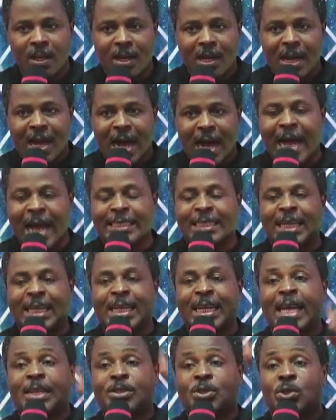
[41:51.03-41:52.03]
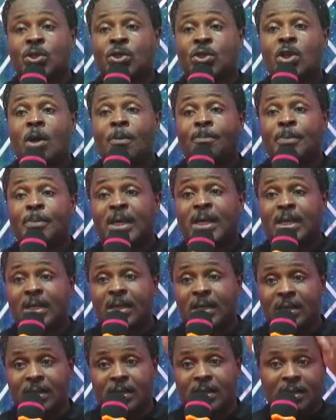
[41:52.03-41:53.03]
I declare to somebody,
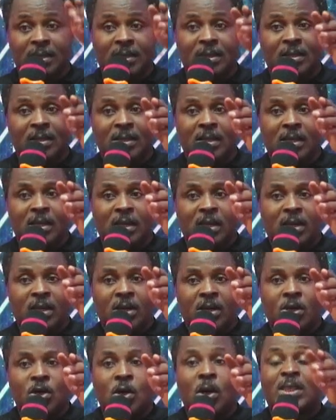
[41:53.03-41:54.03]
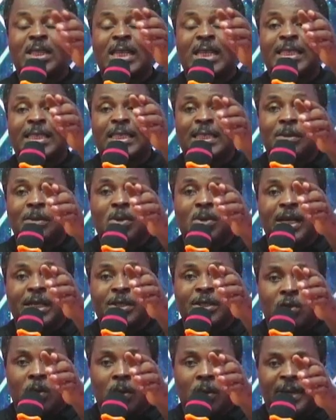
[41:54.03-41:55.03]
your testimony is
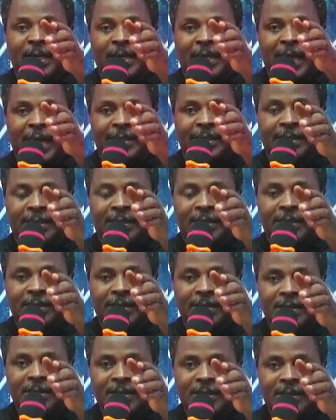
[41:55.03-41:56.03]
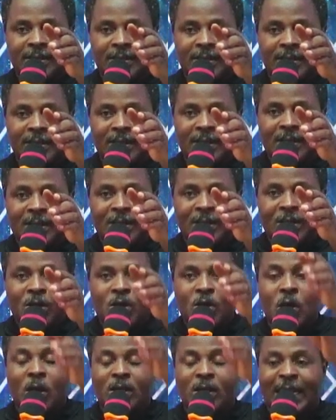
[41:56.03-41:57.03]
coming next.
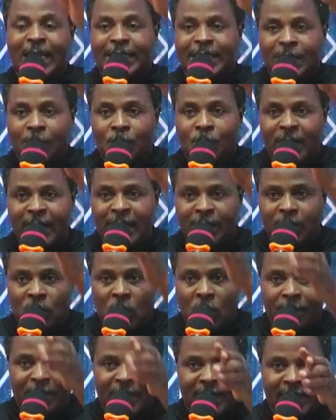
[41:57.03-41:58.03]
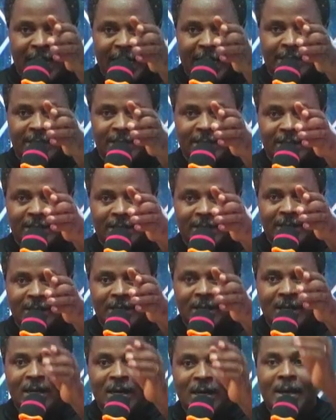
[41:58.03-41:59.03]
Your testimony is coming next
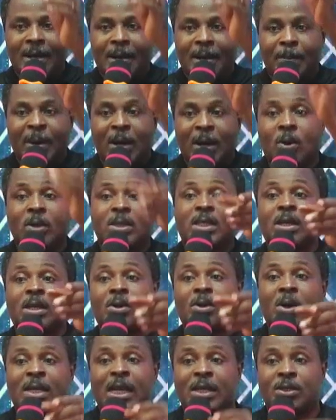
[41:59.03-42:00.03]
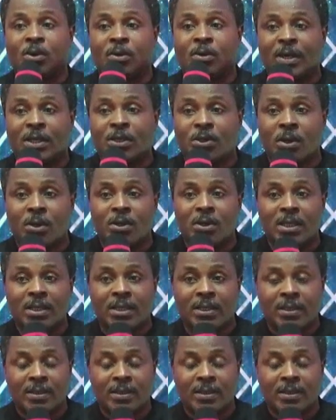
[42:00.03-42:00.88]
because the Lord has overturned it.